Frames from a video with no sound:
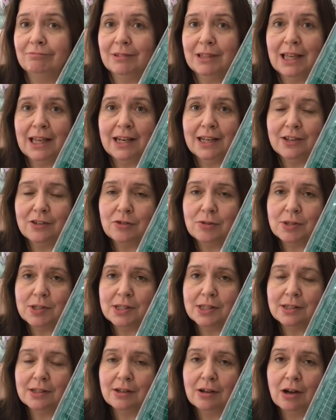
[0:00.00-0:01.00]
getting
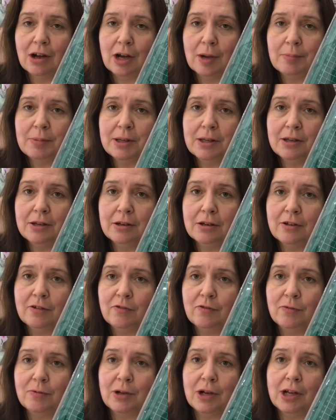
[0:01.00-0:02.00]
interested in the hobby of
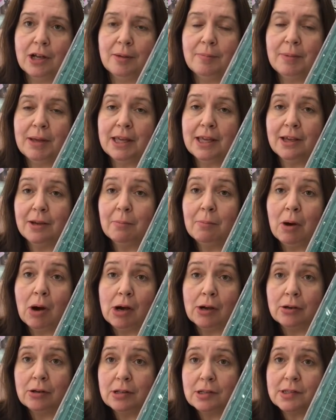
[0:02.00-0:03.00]
making
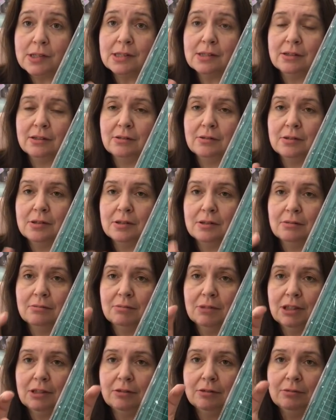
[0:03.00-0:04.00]
models, those,
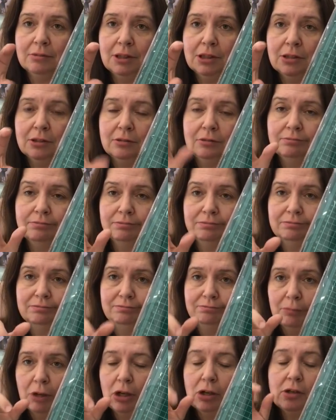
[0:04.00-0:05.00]
you know, little
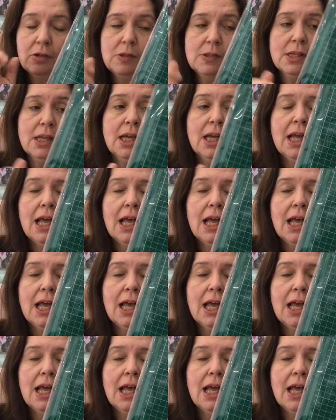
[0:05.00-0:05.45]
models.